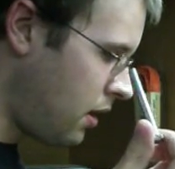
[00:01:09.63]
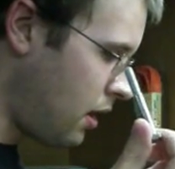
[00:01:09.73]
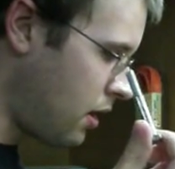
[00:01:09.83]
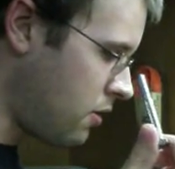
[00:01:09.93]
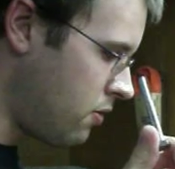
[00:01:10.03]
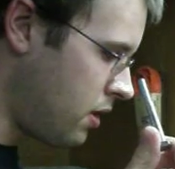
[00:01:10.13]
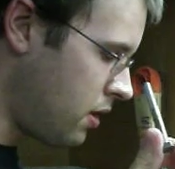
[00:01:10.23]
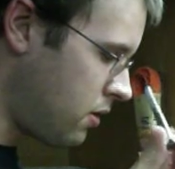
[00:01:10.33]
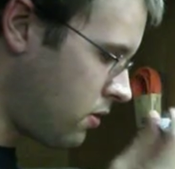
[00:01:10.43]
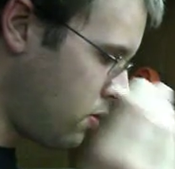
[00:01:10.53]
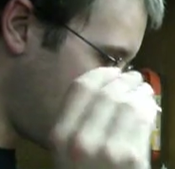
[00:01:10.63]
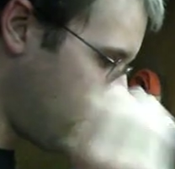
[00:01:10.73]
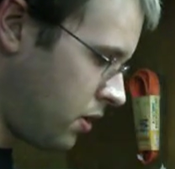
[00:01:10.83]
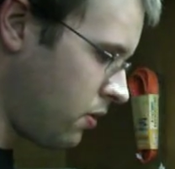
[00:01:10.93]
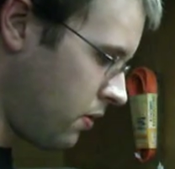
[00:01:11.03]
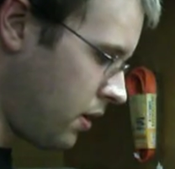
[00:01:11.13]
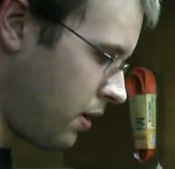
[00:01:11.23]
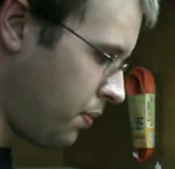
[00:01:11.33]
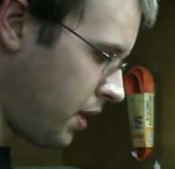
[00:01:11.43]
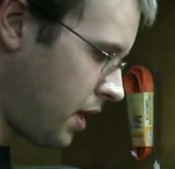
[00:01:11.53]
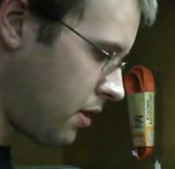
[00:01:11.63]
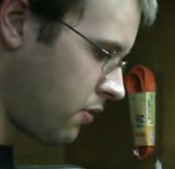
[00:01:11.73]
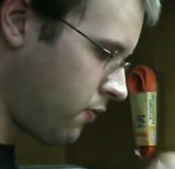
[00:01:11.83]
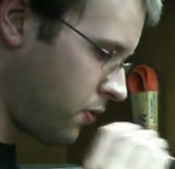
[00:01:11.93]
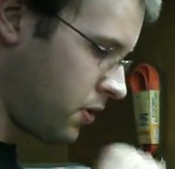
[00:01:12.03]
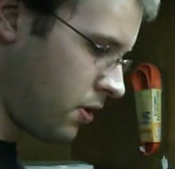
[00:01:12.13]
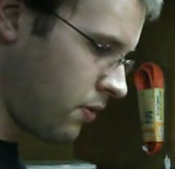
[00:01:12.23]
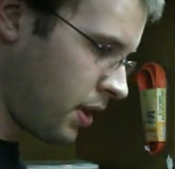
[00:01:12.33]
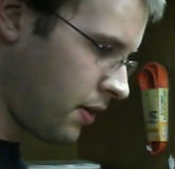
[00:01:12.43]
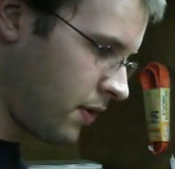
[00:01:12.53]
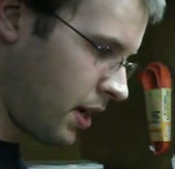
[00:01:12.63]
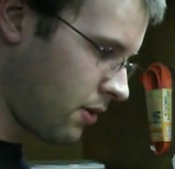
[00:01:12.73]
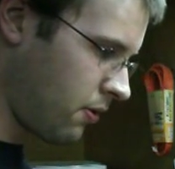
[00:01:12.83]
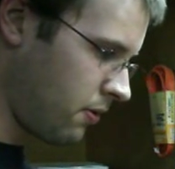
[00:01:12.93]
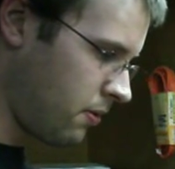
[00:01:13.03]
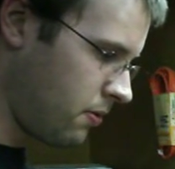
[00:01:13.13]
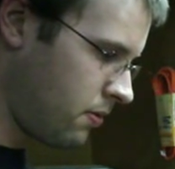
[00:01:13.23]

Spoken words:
and use it to secure it in place for the drilling of the next hole.